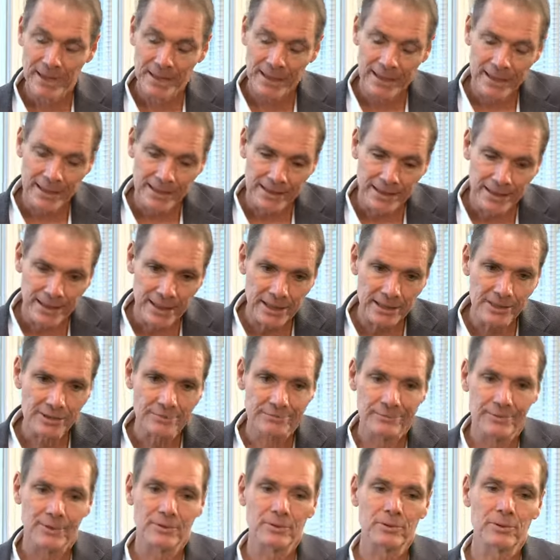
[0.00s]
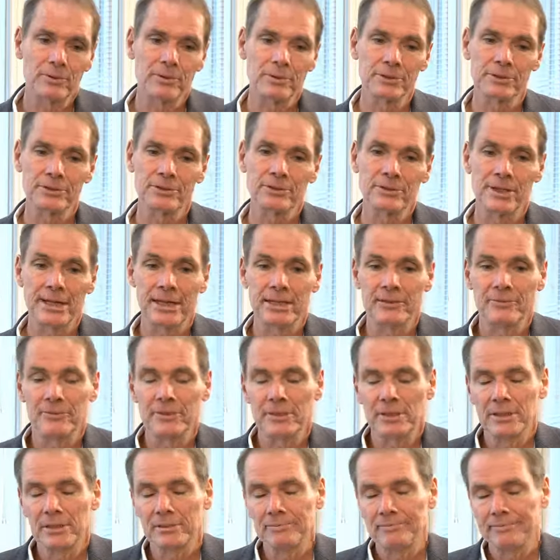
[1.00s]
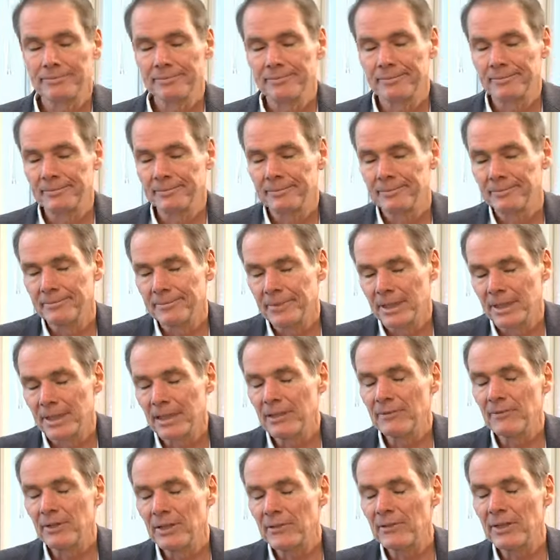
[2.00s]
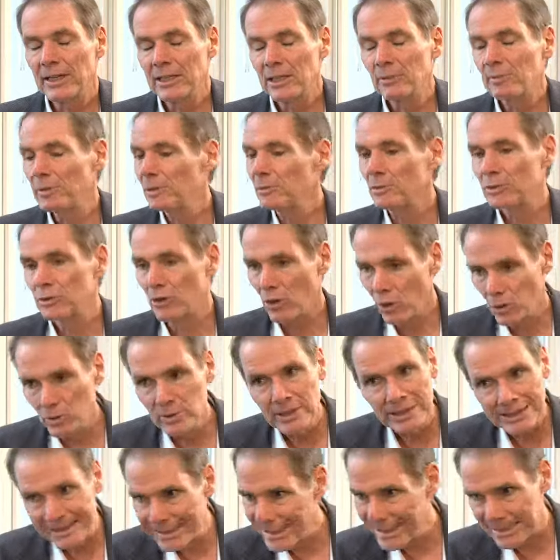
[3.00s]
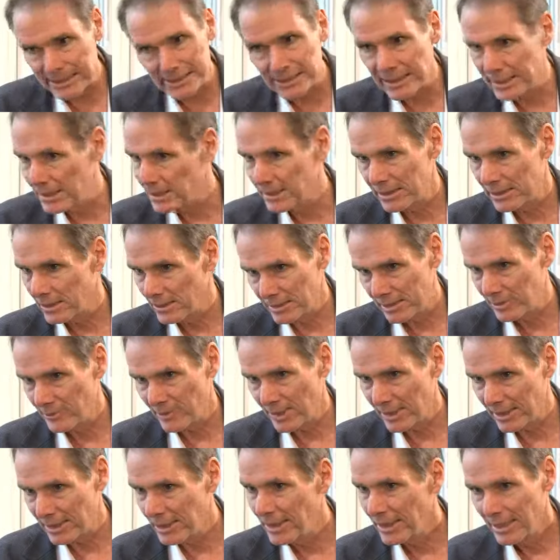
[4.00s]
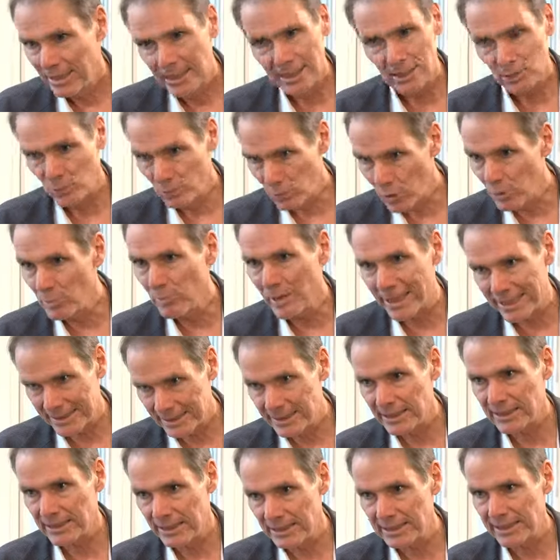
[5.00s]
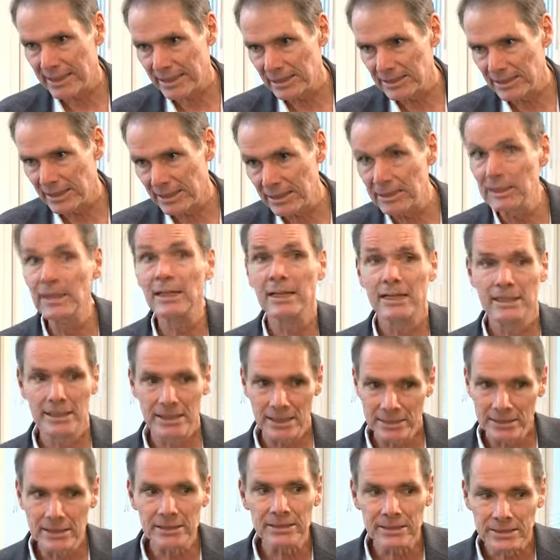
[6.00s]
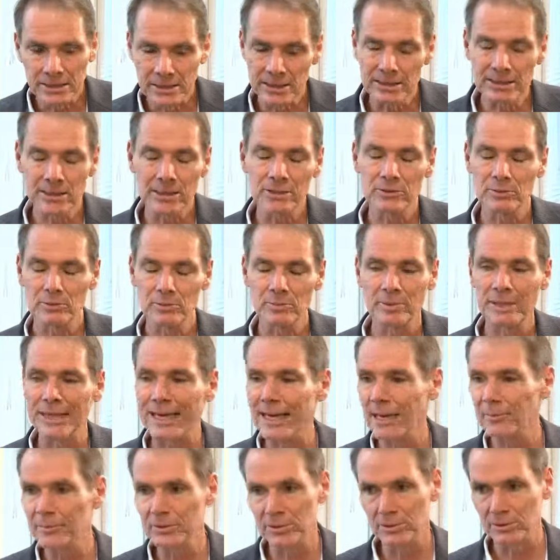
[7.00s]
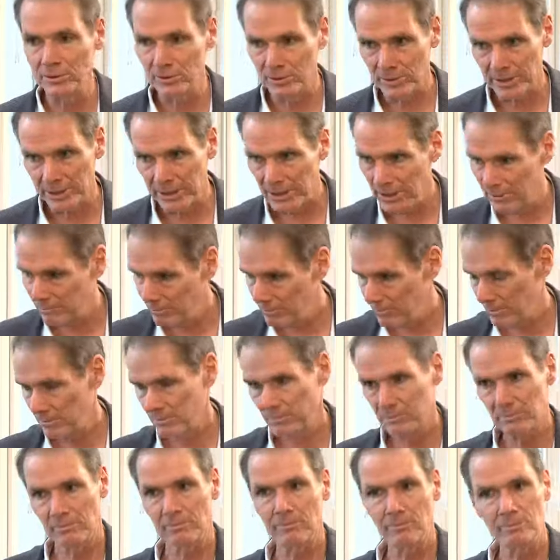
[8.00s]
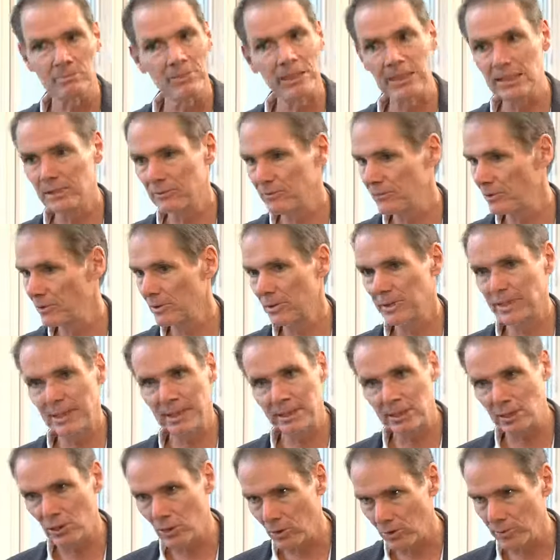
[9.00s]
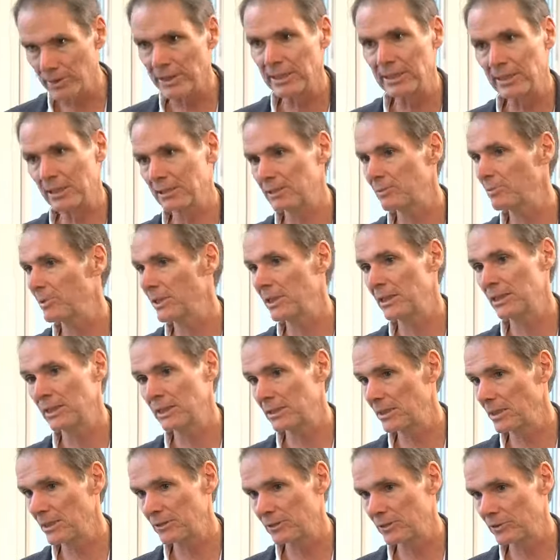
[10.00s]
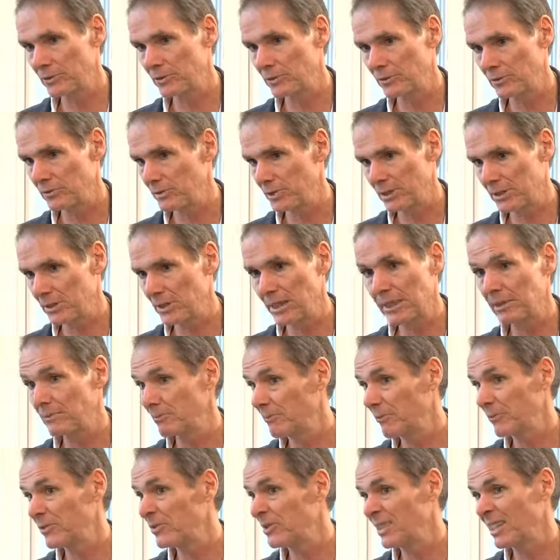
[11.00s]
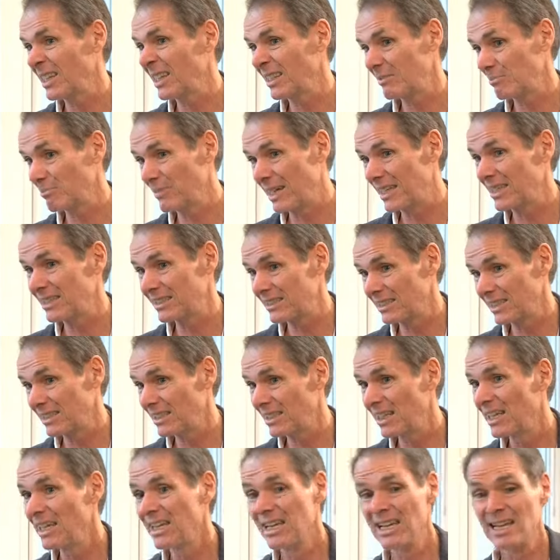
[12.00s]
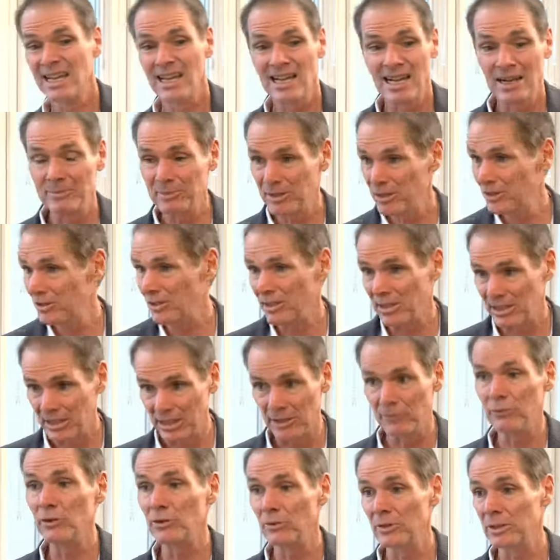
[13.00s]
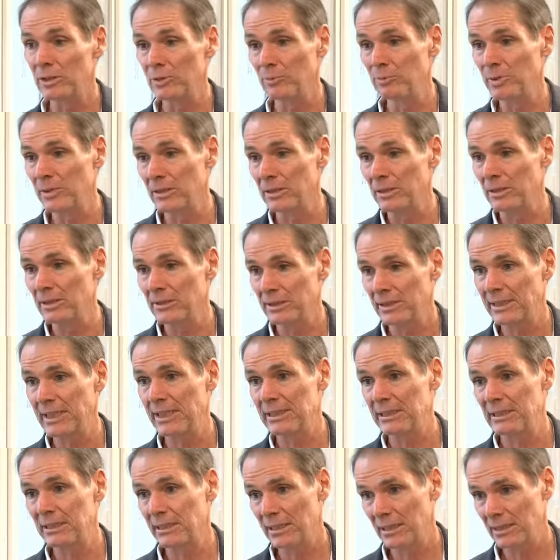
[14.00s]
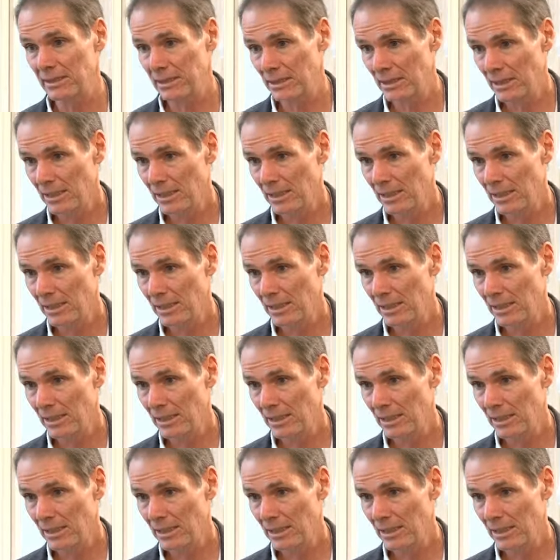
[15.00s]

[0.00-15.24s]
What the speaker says: And then, of course, you have the... If NLP was only technique, right, and a robot did the technique, then the statistics would be absolutely meaningful and the only thing to pay any attention to, just like medicine. I'm just going to give you this pill, that's it.